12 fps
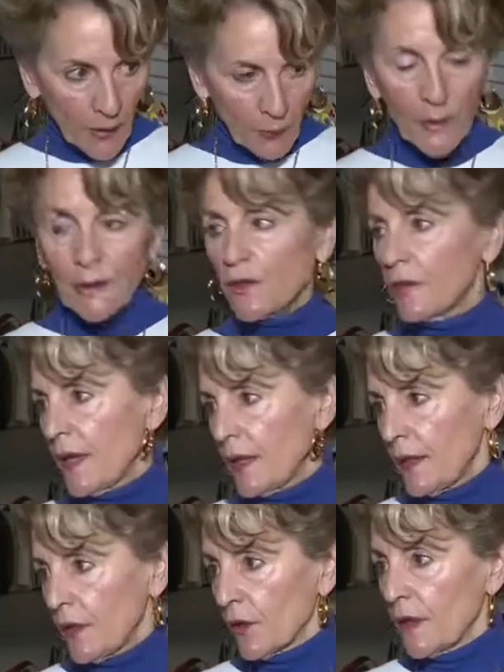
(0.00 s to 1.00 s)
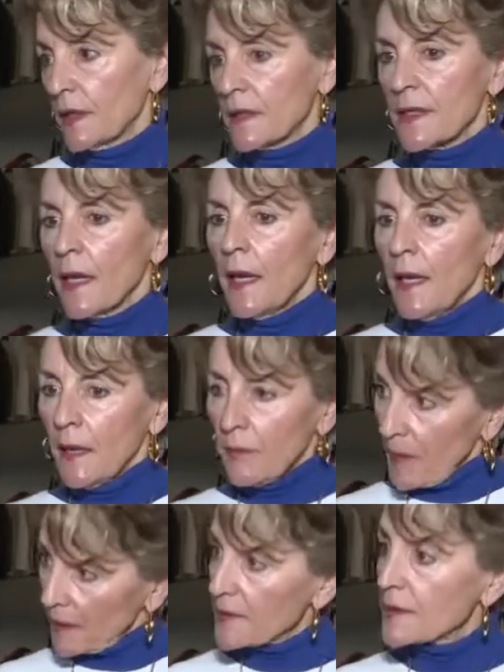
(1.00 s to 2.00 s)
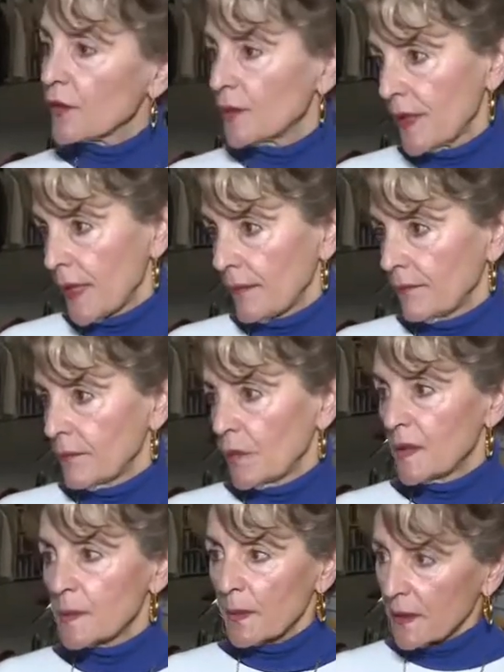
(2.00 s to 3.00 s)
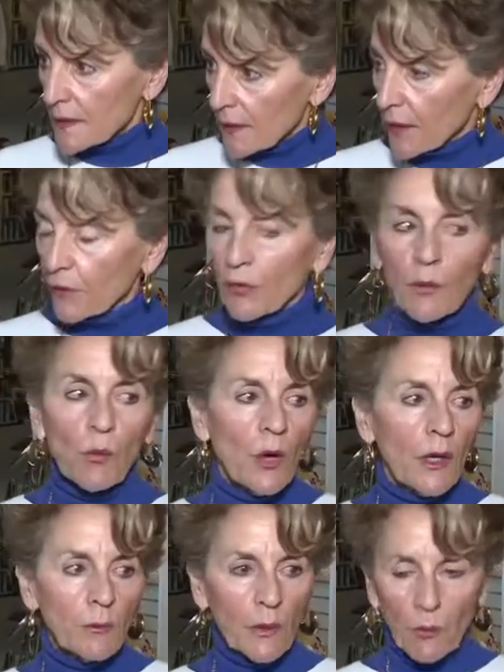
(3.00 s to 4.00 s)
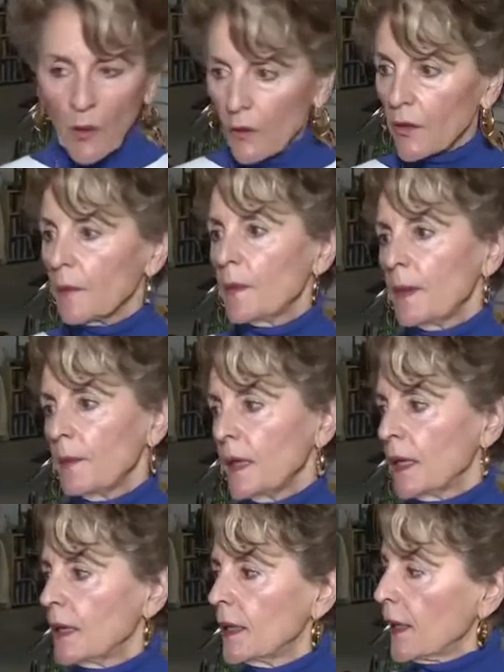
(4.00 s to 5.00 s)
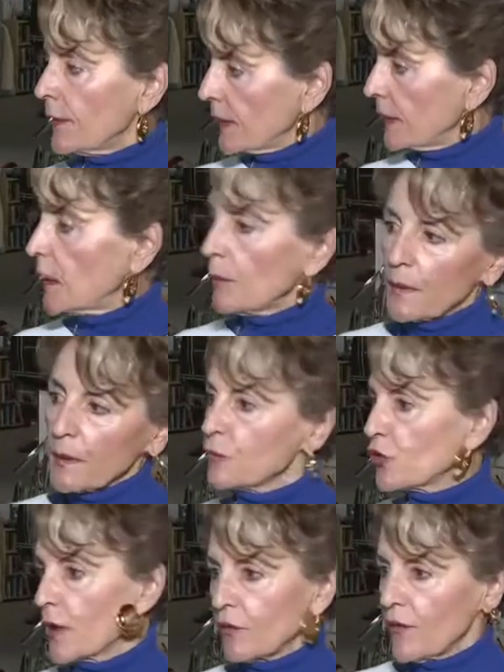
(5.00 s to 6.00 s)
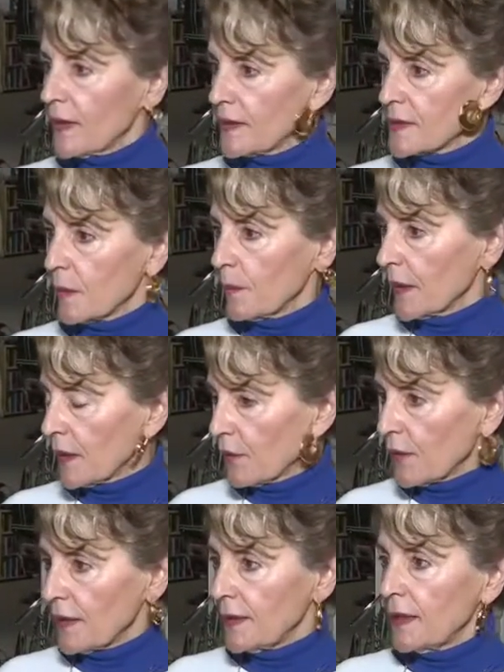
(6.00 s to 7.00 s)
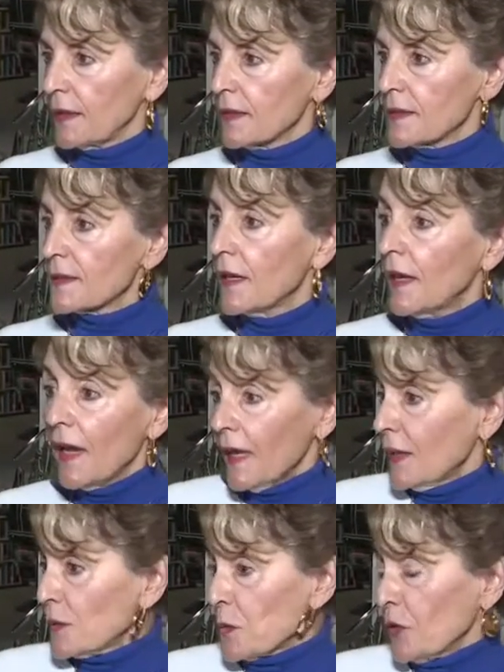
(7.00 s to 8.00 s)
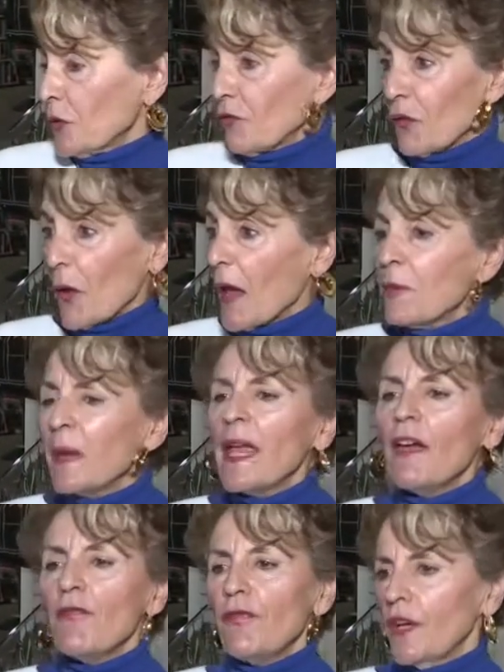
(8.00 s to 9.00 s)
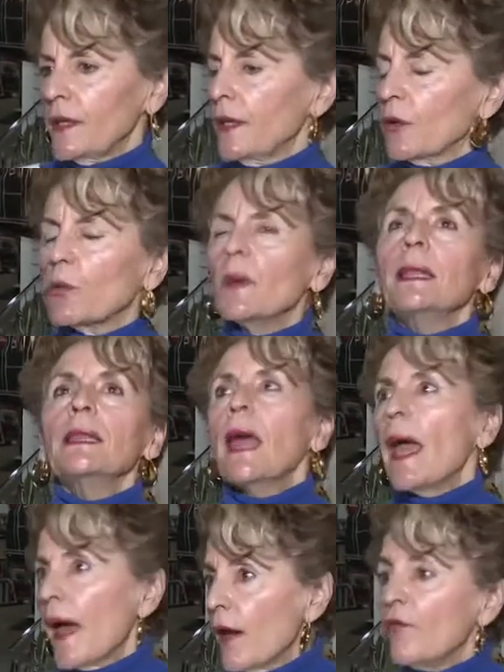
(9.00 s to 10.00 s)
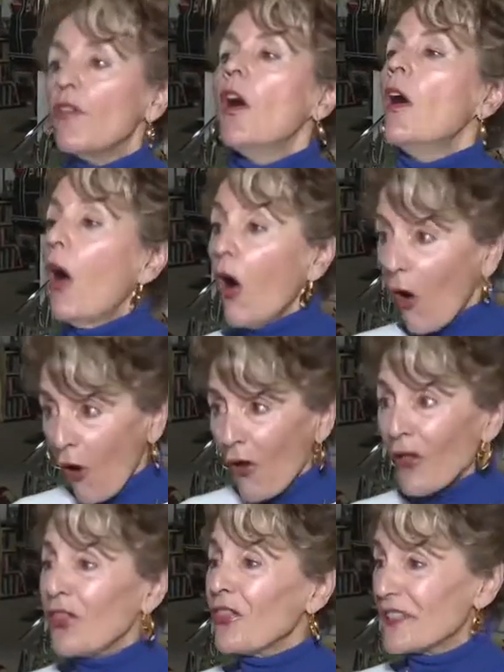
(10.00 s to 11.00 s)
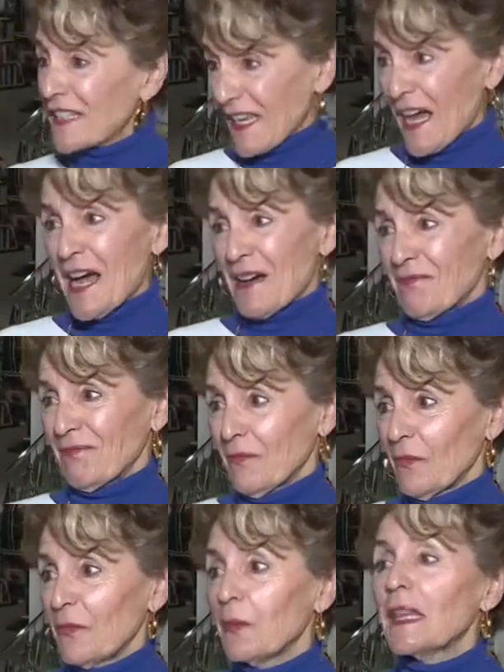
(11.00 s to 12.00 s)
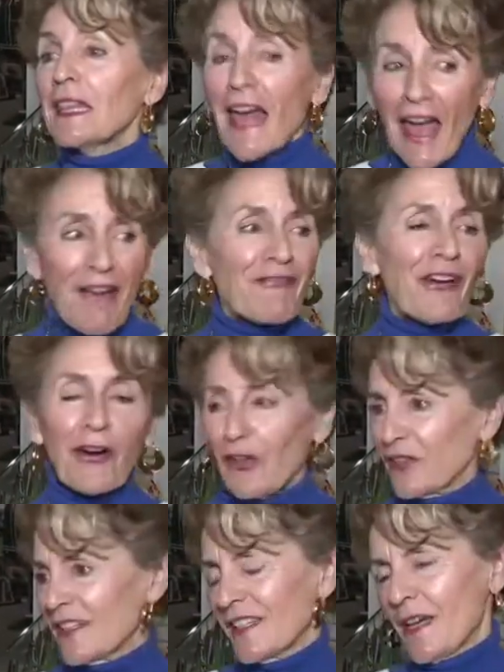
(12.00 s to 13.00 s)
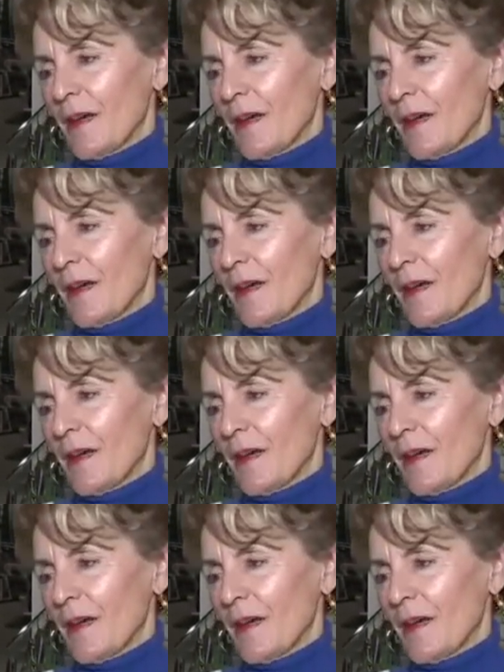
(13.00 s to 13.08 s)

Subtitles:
And we do that here. It makes their day. We speak to everyone. We welcome them in and then help them try to find something if they need us. And it's wonderful. And we have fun here. We laugh all the time. We laugh all the time.